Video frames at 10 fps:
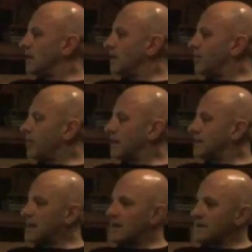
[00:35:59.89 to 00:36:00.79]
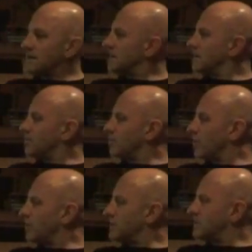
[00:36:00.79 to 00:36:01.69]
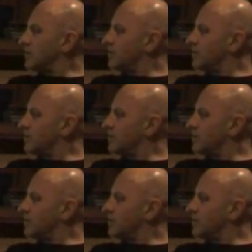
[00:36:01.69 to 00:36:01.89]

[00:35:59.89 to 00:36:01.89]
a breakdown, probably 2